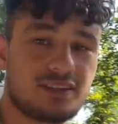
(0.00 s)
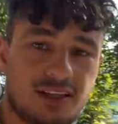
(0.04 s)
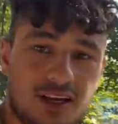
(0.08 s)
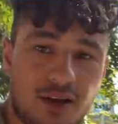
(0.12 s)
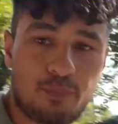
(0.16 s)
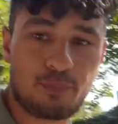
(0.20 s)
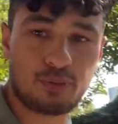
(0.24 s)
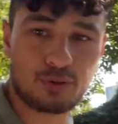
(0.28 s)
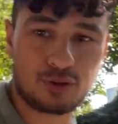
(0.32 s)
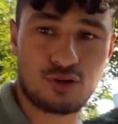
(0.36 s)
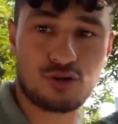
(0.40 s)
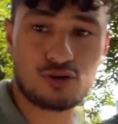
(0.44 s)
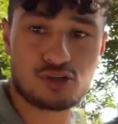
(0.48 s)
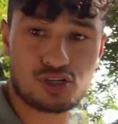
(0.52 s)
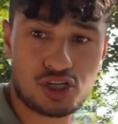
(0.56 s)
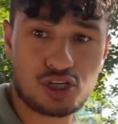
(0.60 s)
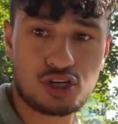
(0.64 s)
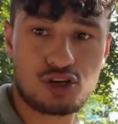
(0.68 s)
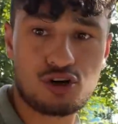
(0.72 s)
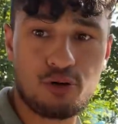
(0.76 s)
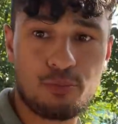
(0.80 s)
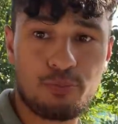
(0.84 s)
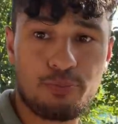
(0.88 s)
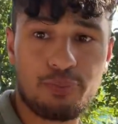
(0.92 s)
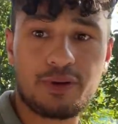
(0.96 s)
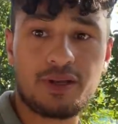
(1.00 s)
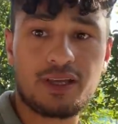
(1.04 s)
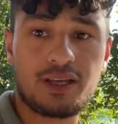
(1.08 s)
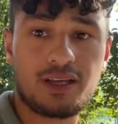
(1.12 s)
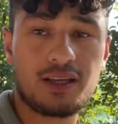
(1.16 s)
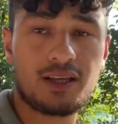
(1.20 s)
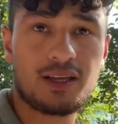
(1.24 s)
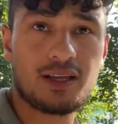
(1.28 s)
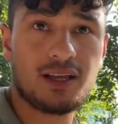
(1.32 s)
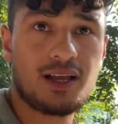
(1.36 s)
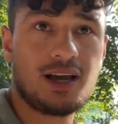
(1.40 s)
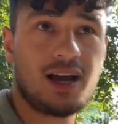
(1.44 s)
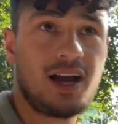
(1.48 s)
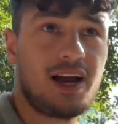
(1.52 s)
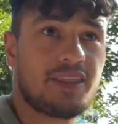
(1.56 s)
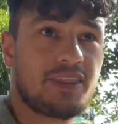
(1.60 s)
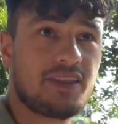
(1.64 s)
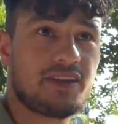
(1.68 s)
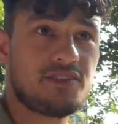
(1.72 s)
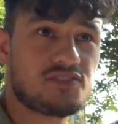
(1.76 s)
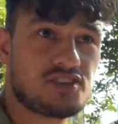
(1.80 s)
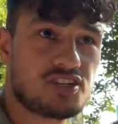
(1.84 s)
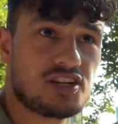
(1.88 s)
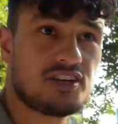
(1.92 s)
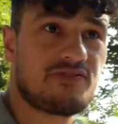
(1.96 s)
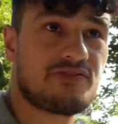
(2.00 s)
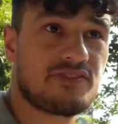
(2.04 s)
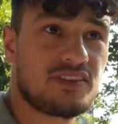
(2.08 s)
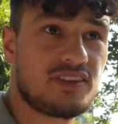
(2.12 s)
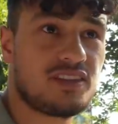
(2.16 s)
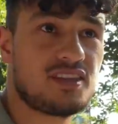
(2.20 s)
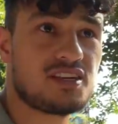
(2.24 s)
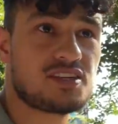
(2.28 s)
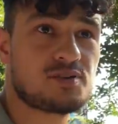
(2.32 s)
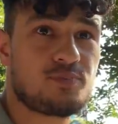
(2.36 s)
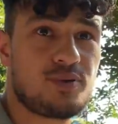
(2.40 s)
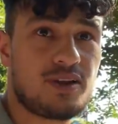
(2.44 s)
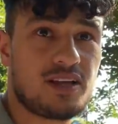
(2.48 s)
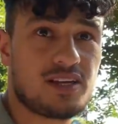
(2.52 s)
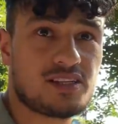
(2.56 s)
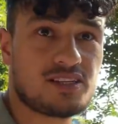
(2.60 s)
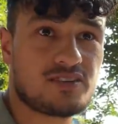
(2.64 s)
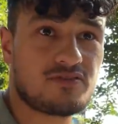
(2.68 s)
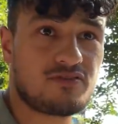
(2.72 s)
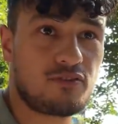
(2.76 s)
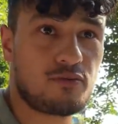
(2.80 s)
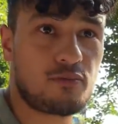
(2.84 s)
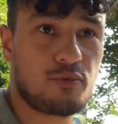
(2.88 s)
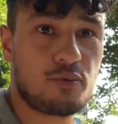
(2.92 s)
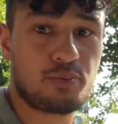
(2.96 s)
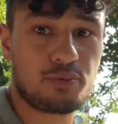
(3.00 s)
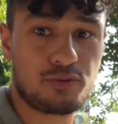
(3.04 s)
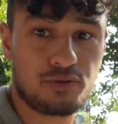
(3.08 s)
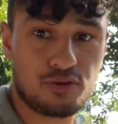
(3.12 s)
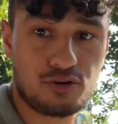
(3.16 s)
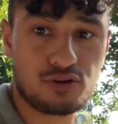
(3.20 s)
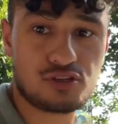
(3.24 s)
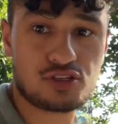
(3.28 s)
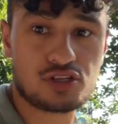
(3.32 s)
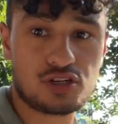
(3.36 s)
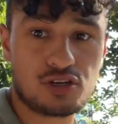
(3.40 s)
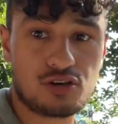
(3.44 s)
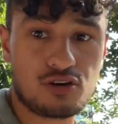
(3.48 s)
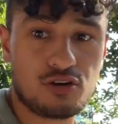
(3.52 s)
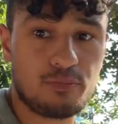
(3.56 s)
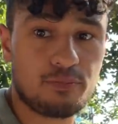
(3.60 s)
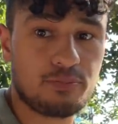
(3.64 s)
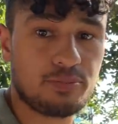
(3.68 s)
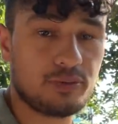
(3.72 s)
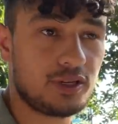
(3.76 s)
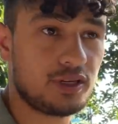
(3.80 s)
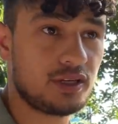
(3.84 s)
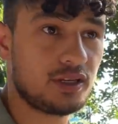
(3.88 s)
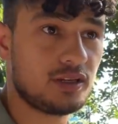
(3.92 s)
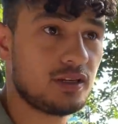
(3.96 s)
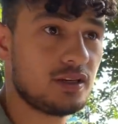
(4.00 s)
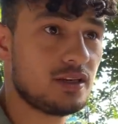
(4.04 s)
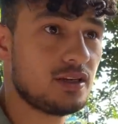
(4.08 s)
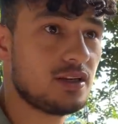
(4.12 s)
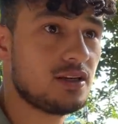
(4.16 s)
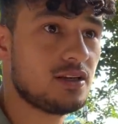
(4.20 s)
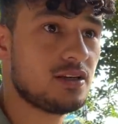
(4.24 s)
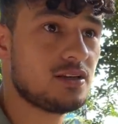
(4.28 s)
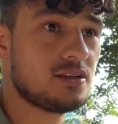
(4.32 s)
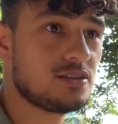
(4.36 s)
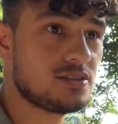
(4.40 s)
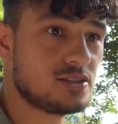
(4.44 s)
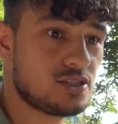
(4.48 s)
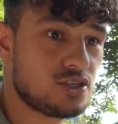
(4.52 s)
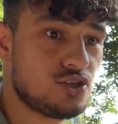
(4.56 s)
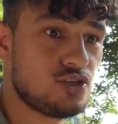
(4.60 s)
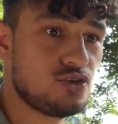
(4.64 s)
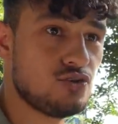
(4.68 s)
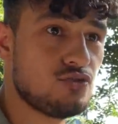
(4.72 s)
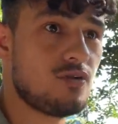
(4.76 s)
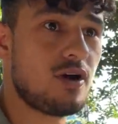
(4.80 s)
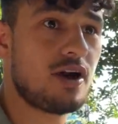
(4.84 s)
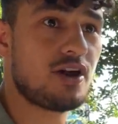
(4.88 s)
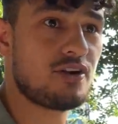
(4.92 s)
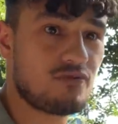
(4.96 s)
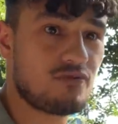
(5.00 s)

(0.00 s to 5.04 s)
they're a production company, and they've shifted this place from a production company to a